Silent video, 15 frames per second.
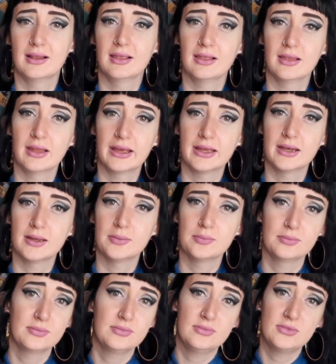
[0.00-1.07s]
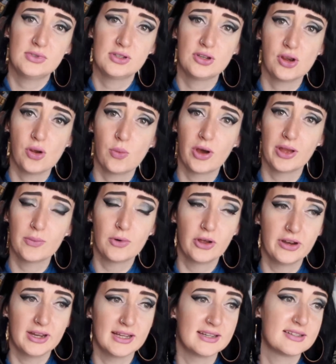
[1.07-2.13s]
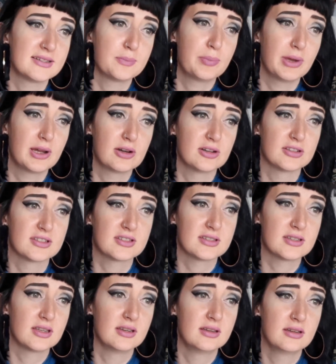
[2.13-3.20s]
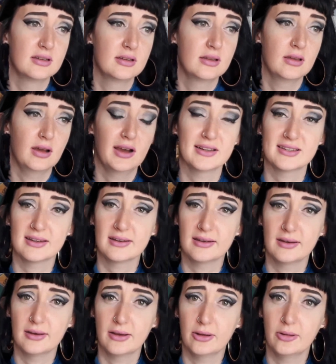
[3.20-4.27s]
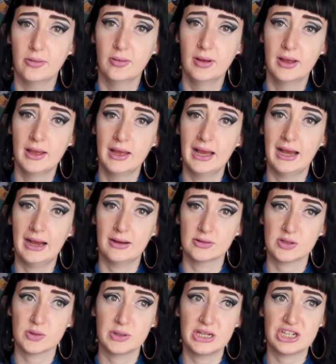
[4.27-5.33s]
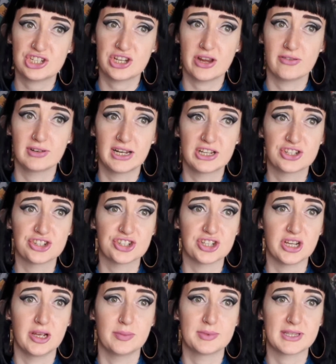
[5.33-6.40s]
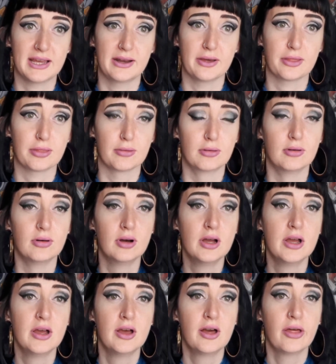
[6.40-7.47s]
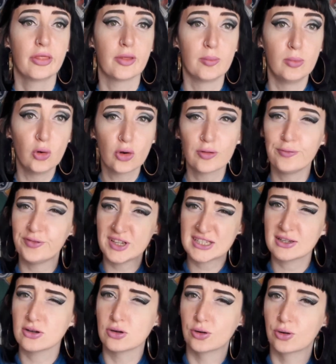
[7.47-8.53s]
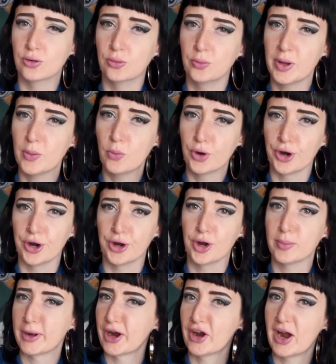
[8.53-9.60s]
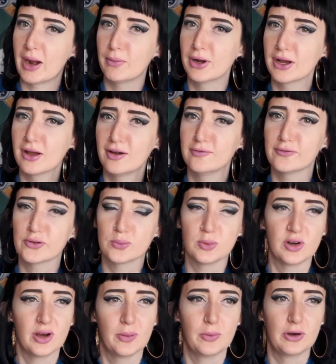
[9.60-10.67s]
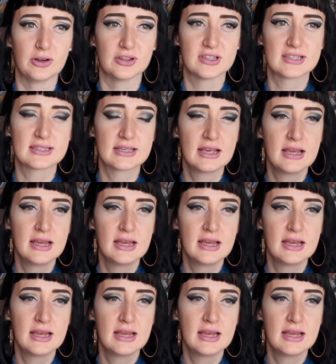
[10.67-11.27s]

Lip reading: letting him do what he wanted because I didn't know how to initiate relationships, and I thought the more physical we were, no matter how uncomfortable I was,